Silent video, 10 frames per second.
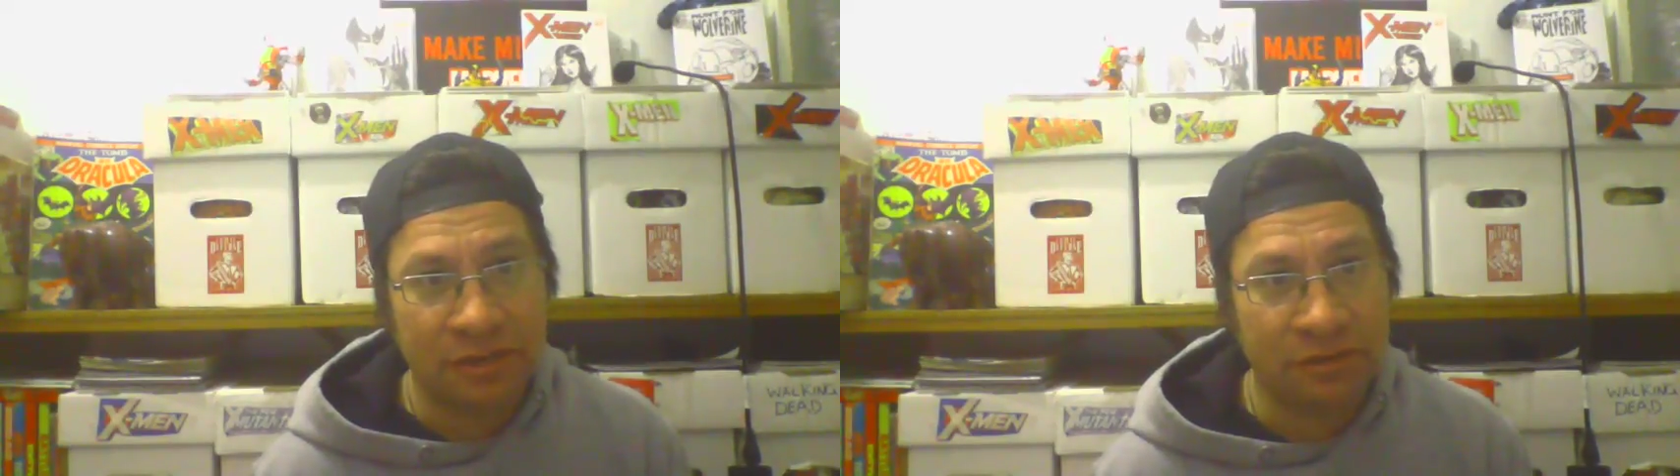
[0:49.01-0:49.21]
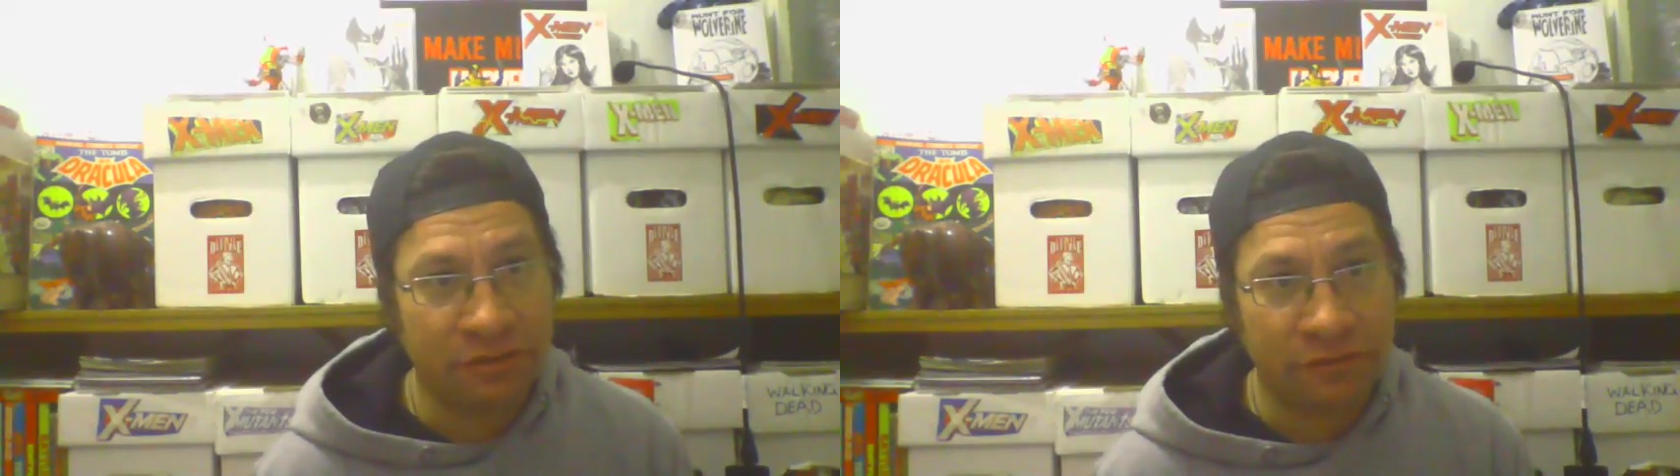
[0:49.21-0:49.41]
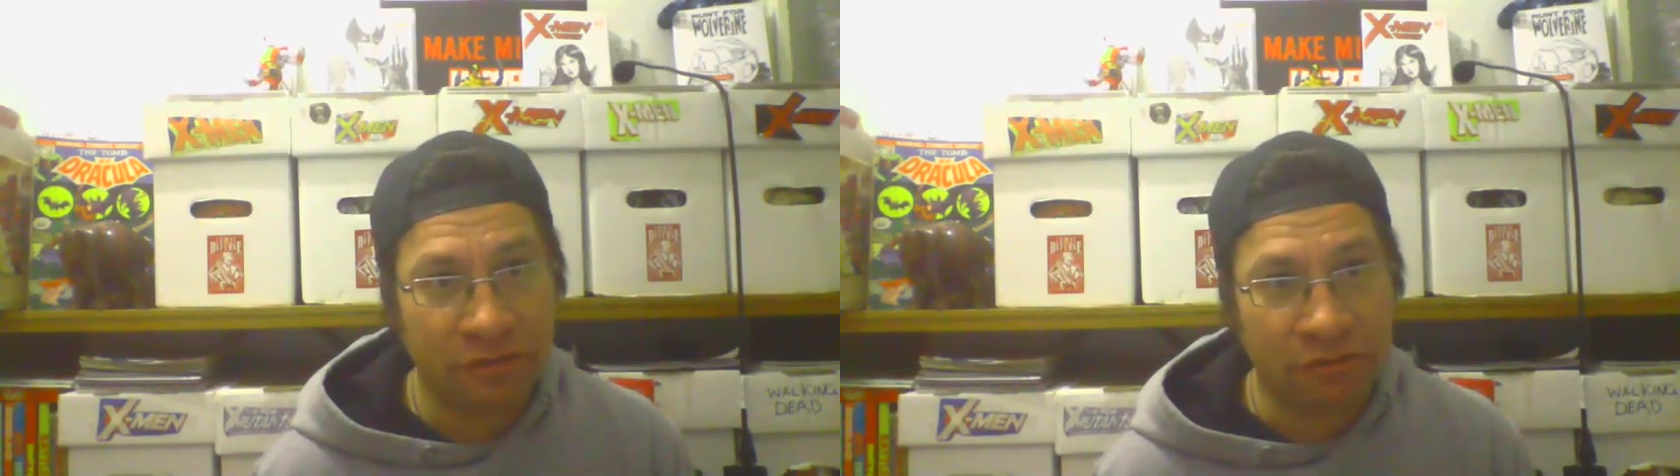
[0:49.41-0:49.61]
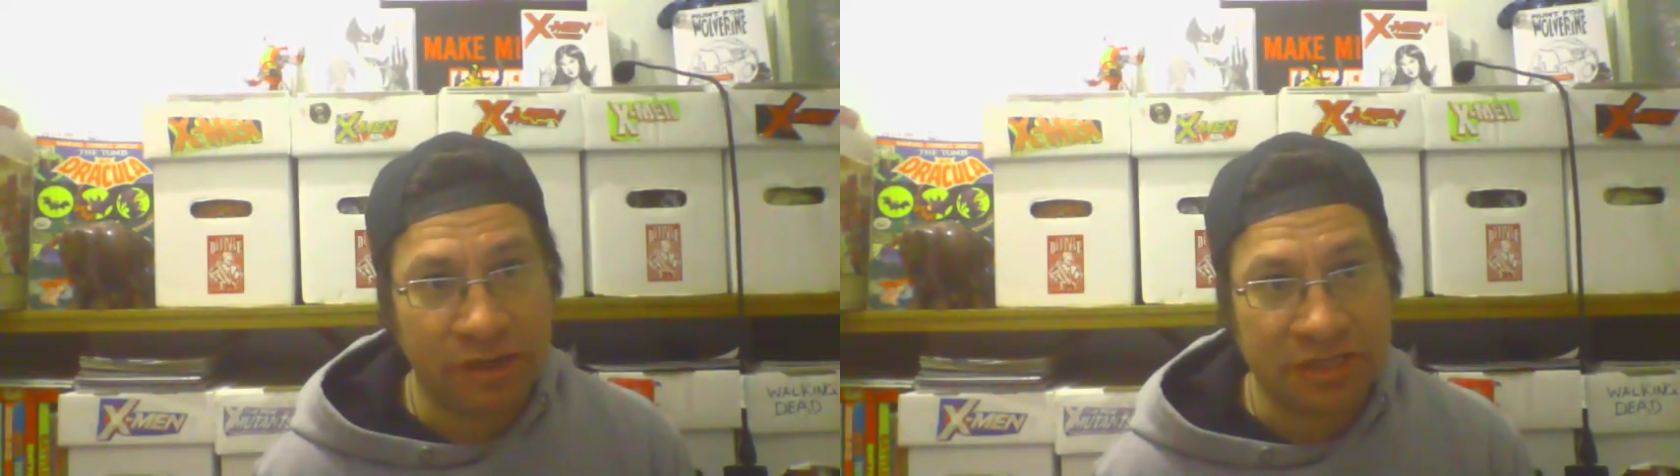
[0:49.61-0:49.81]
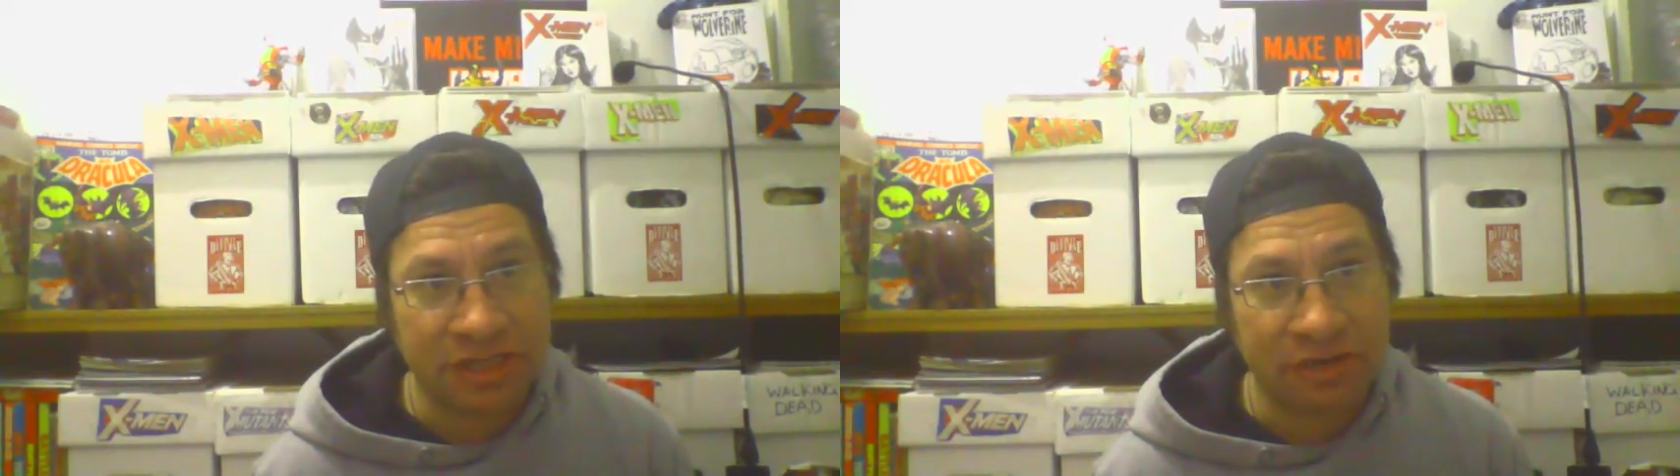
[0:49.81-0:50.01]
who have got a
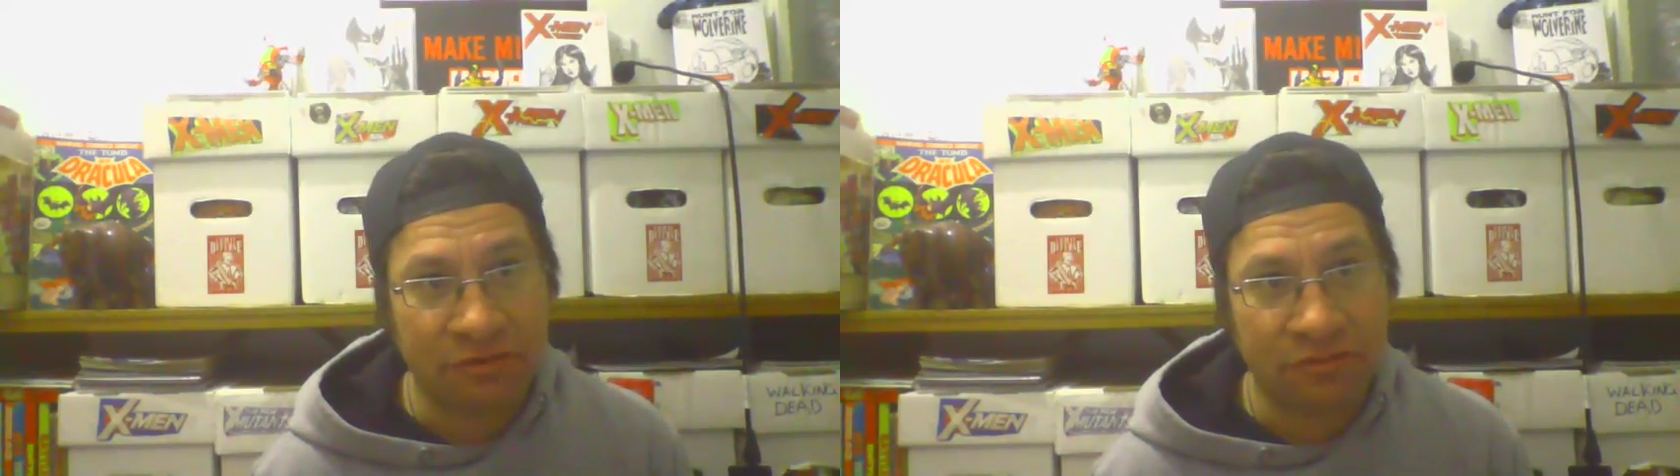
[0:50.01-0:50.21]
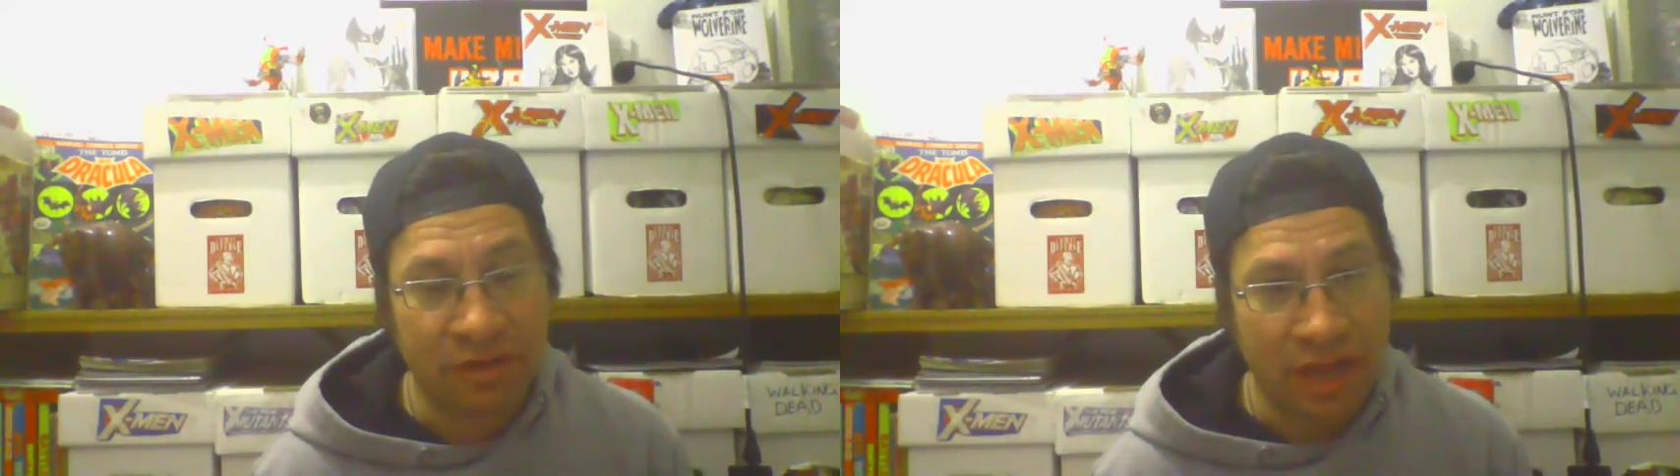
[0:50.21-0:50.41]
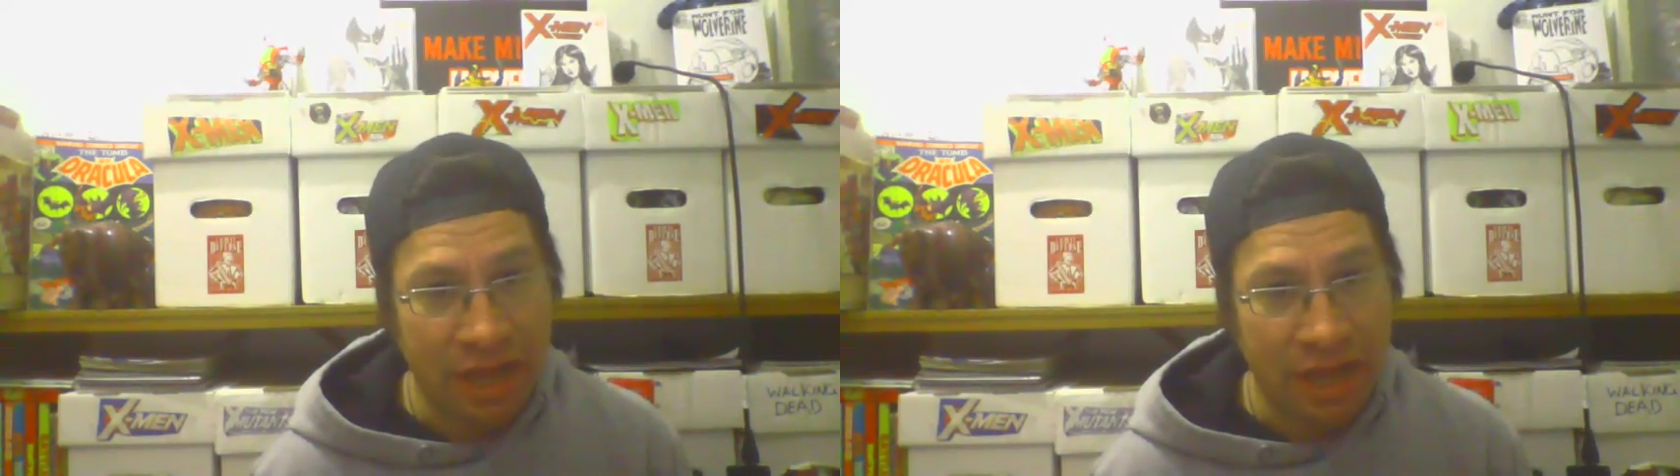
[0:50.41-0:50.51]
great channel,